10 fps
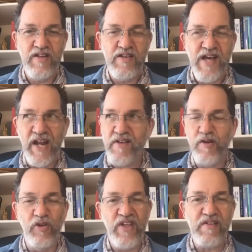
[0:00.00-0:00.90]
And it's in
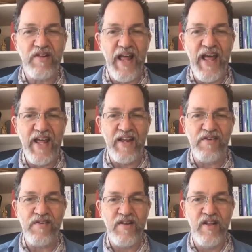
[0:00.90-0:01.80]
all these
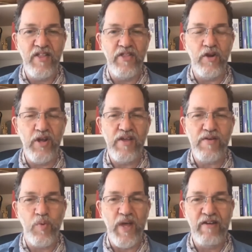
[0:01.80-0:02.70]
glands that
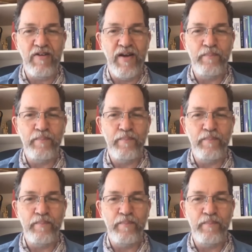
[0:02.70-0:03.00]
is where